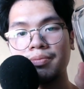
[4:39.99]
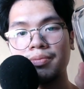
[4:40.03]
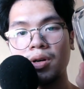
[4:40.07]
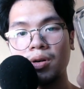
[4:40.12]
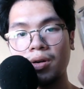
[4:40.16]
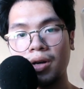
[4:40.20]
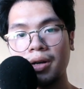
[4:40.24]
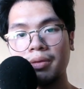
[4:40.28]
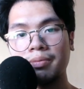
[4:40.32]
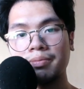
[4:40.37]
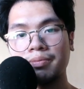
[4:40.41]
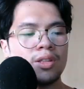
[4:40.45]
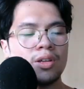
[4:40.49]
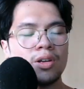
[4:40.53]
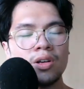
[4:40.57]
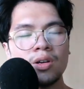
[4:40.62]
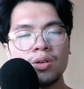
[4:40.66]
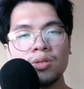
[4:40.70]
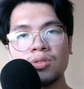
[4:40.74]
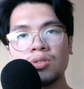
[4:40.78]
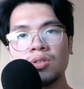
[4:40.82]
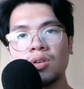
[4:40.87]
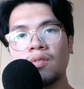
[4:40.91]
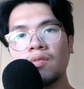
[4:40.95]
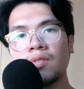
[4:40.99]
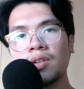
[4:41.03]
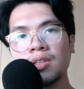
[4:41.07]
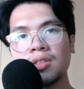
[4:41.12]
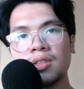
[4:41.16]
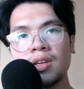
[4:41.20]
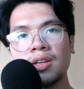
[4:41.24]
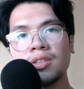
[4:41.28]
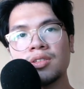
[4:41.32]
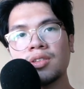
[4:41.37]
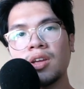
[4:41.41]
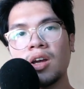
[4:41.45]
Okay, the notes of
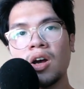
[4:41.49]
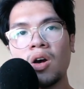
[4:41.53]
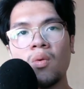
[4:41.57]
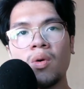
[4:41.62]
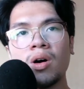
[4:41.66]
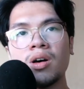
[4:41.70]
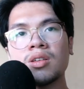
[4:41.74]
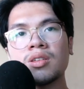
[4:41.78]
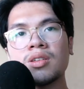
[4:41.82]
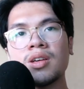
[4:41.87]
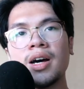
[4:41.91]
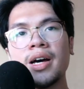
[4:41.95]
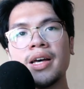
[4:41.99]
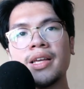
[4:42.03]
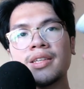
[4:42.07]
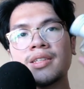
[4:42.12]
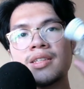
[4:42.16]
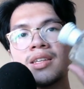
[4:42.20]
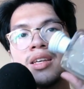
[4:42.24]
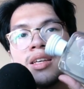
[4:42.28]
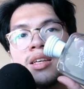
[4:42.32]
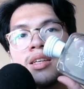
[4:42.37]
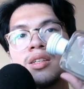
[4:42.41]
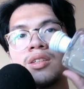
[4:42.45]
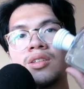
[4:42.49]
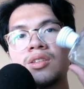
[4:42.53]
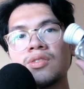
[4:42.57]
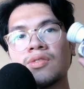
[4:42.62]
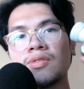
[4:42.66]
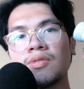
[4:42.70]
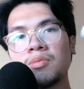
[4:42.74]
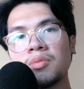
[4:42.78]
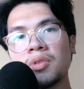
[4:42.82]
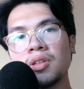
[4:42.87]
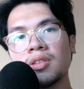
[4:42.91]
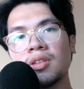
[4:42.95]
Rasasi Hawas Ice is
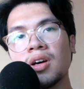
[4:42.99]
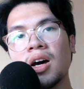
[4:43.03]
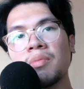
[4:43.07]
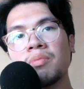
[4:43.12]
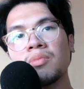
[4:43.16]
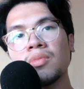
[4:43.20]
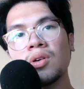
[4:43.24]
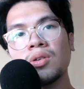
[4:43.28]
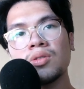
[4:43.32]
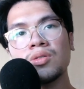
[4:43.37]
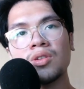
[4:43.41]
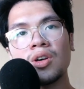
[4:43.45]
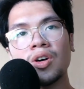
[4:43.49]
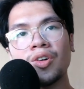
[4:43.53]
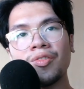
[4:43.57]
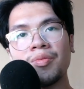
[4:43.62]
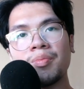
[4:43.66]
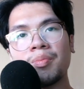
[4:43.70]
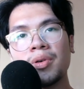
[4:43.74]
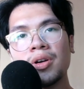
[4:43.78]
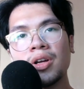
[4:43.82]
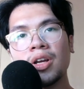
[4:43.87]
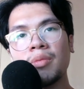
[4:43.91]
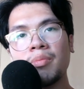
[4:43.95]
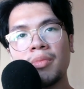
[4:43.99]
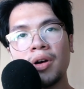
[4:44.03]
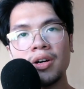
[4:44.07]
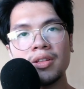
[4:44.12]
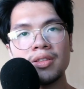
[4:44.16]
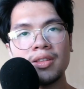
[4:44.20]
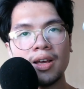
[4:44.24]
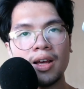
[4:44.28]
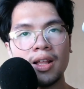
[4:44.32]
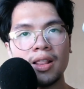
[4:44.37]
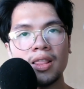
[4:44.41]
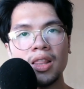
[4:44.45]
from the top notes of
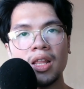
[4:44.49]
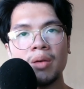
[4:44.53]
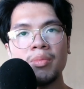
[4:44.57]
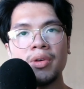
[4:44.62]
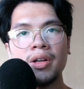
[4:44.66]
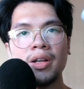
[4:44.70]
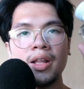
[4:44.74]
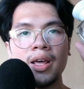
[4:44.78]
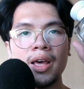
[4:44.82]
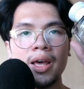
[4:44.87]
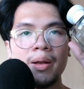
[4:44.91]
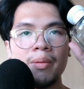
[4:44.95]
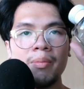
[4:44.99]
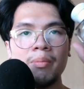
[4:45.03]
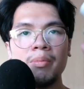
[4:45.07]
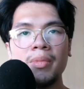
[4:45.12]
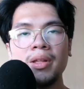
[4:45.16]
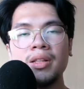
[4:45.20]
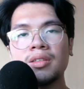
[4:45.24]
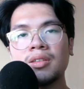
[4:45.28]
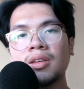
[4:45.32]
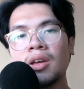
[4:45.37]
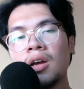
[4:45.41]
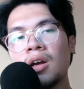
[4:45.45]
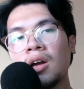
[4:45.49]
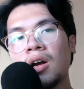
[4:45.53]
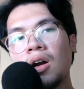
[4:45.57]
bergamot, lemon, and mint,